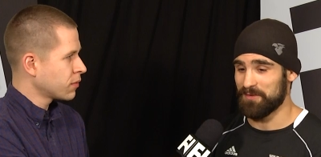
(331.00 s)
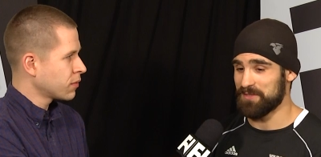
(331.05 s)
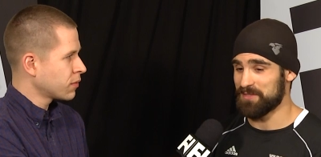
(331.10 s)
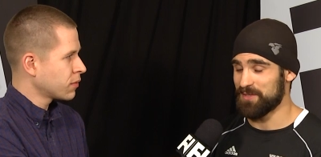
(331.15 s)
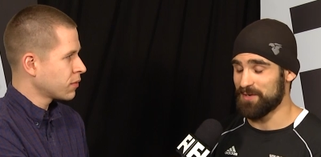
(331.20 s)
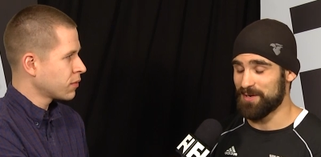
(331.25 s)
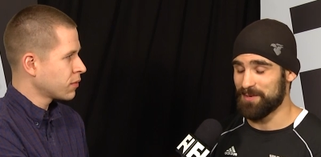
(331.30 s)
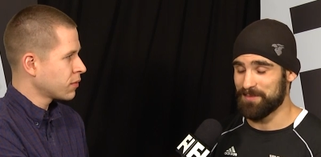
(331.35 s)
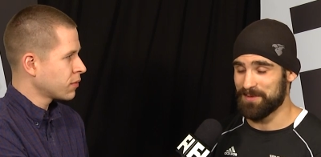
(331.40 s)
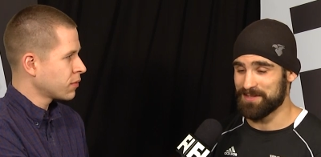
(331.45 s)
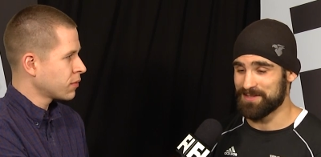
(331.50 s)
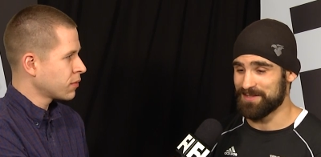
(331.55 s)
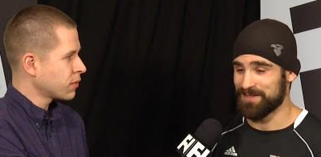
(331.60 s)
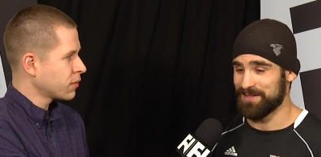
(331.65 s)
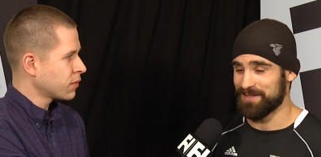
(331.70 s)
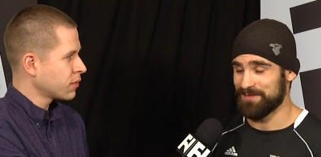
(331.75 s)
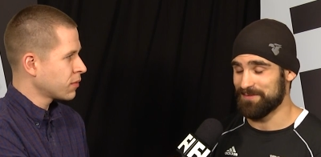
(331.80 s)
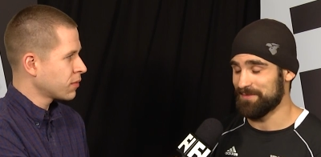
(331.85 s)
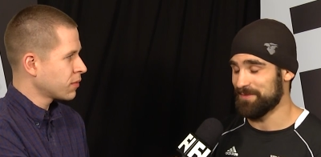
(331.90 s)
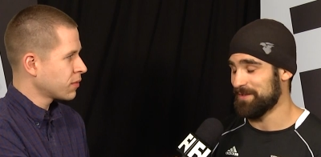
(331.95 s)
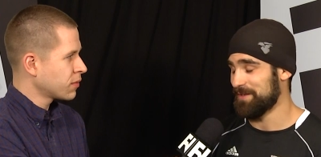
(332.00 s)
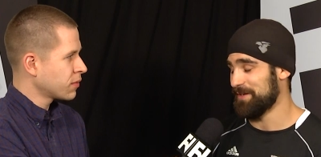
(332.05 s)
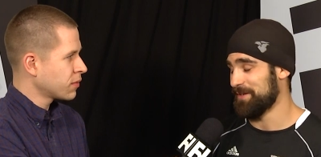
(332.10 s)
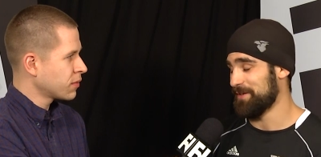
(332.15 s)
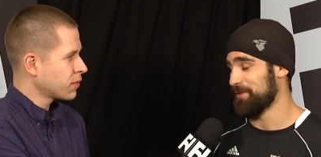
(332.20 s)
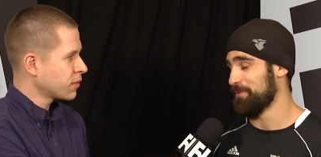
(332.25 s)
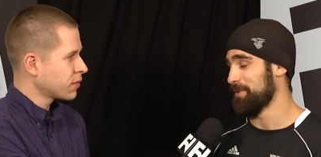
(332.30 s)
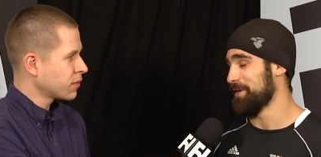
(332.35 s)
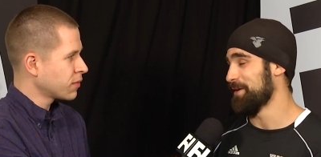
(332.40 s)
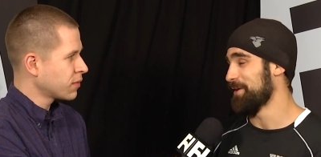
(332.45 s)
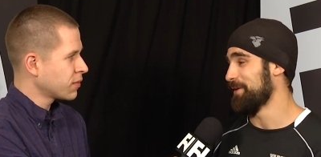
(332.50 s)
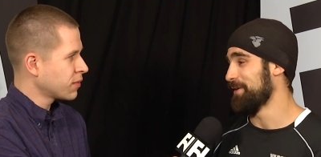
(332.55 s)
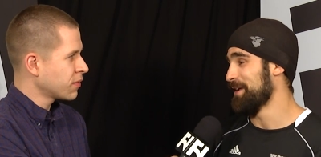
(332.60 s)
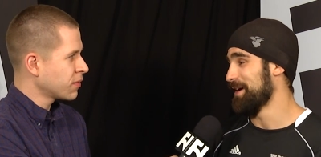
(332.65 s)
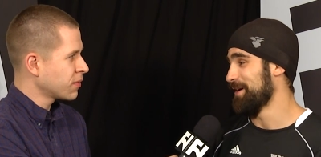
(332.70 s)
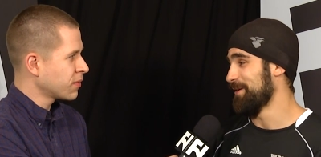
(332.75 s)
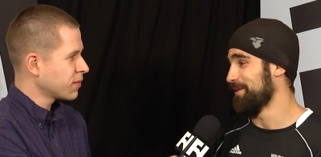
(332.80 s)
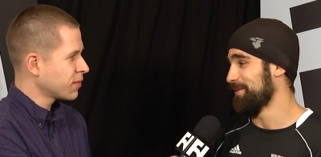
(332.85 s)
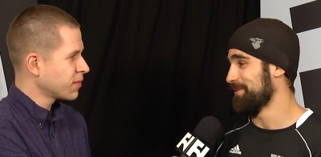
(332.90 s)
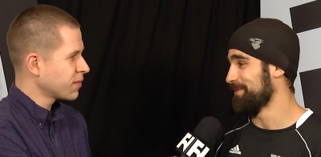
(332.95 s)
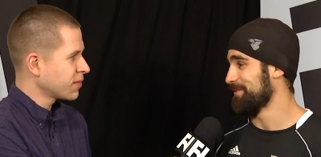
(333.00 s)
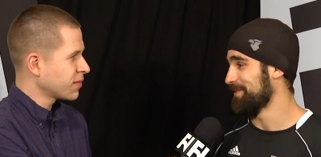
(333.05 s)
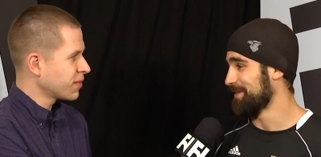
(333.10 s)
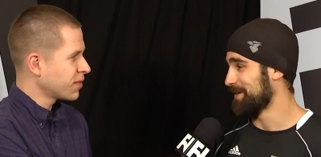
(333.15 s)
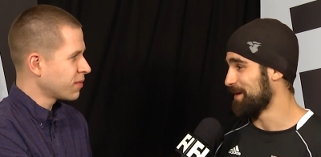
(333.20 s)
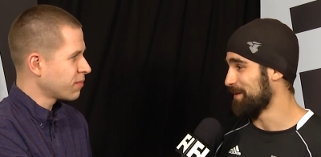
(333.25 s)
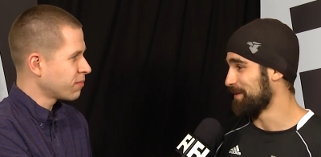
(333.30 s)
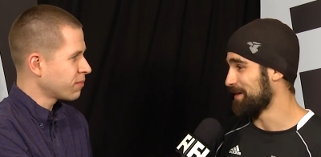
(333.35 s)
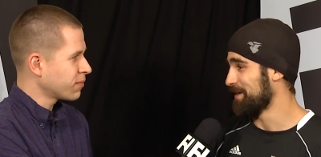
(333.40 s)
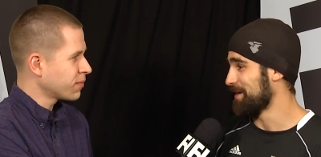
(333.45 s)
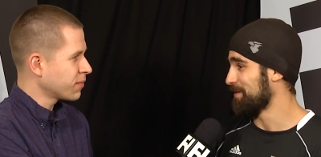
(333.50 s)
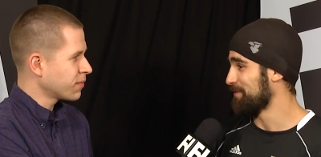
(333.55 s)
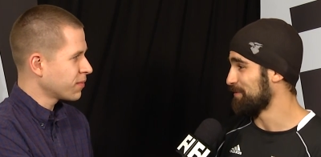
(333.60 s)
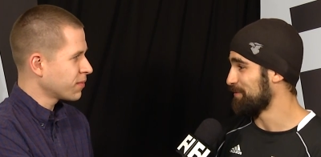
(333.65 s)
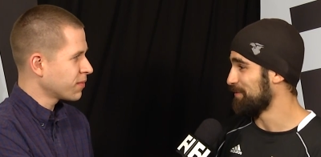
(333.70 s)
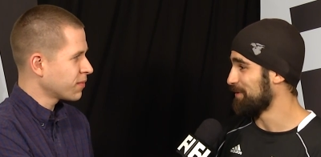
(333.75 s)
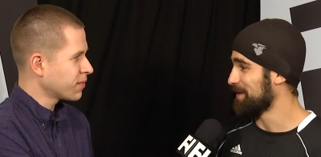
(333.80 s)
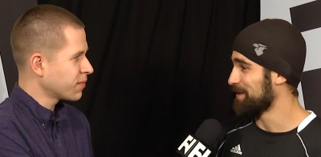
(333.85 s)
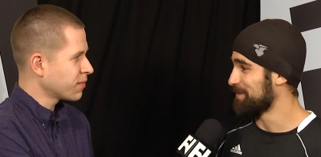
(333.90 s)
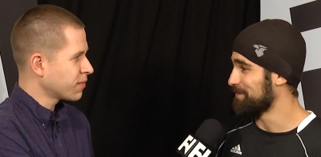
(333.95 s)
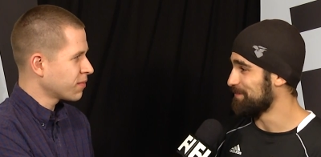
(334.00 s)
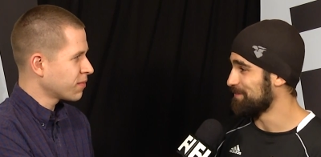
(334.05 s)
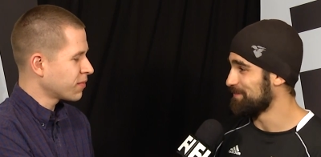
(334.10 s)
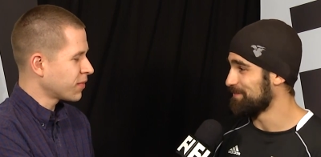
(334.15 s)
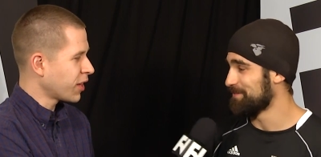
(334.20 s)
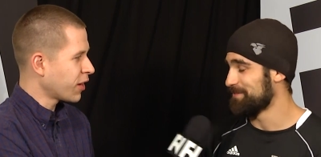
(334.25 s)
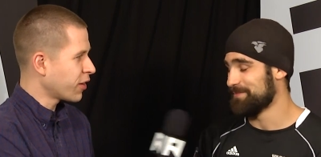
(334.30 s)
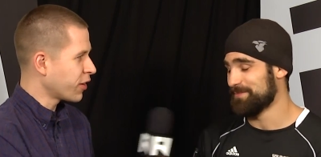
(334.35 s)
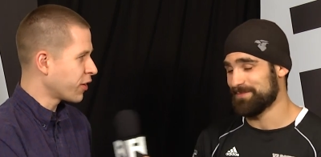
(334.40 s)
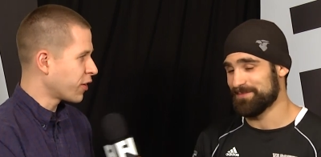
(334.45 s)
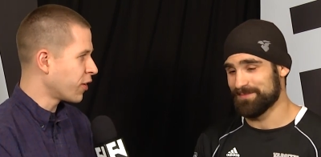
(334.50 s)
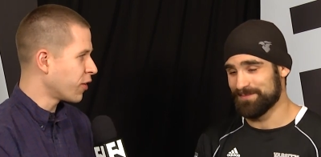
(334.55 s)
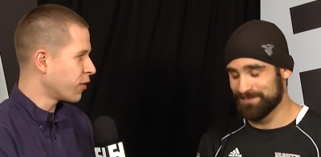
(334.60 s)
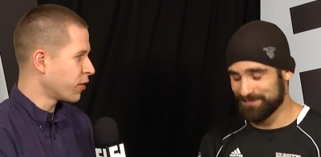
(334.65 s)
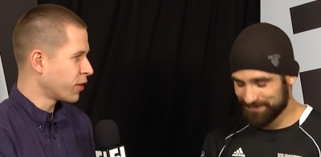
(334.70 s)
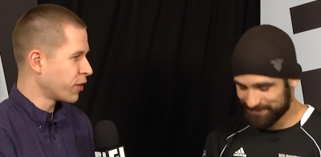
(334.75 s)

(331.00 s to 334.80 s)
Speaker 1: all these comments, and, and here we are now, I'm going to have to fight him. There you go.